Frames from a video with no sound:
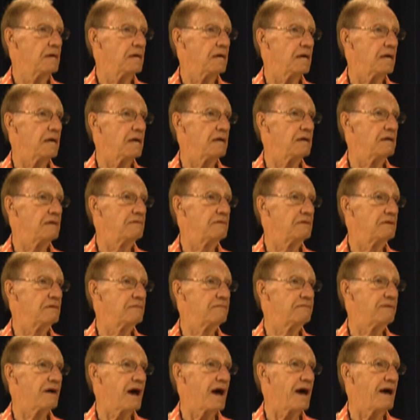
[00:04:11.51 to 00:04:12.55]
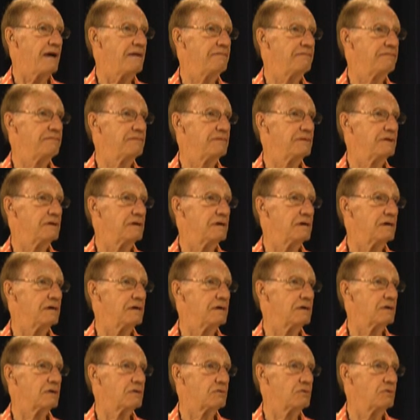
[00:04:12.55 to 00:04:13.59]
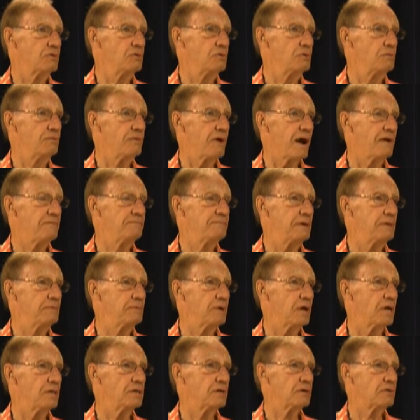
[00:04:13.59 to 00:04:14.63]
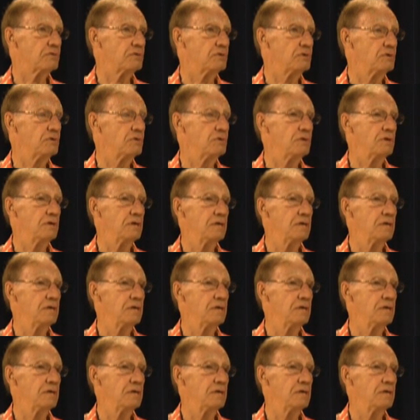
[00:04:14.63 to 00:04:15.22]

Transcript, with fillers: and five uh, crew, five people on the crew,